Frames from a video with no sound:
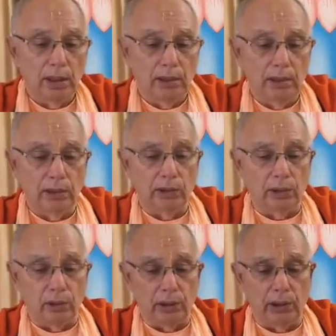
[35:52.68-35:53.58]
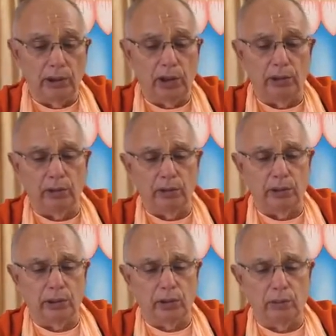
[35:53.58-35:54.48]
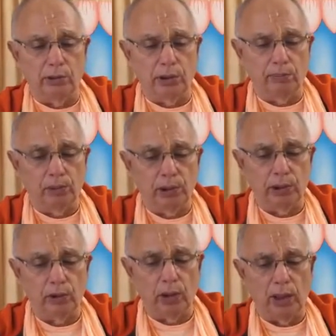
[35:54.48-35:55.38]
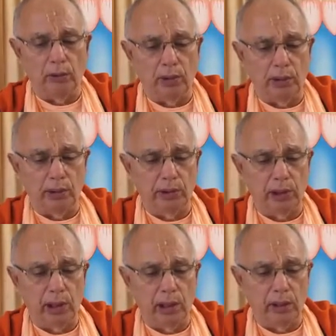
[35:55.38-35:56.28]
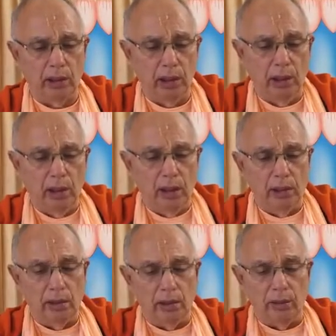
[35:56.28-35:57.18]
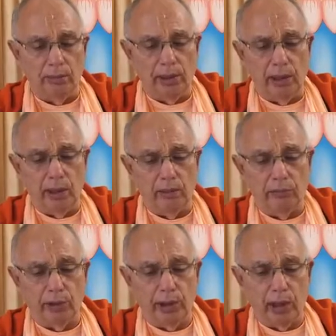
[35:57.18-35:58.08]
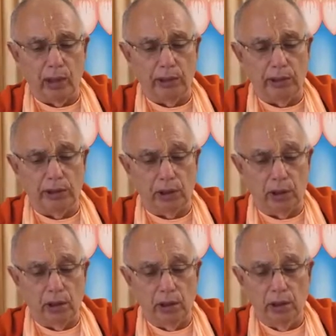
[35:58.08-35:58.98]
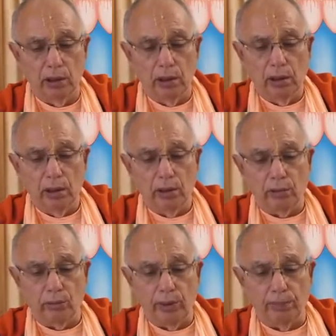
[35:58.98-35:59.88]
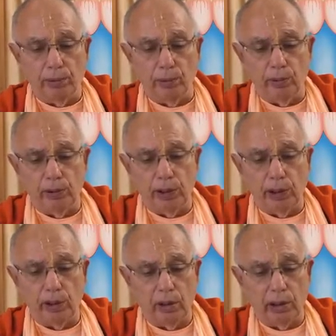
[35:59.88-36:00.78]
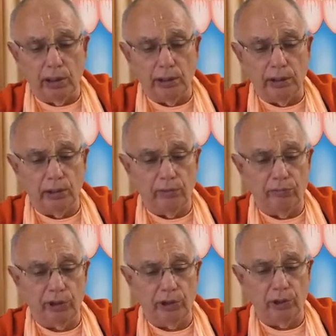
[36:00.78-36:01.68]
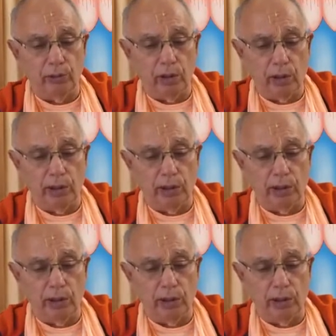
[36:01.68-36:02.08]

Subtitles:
This is only a general description. Please try to understand another meaning of Triadisha. The three Purusha incarnations of Vishnu are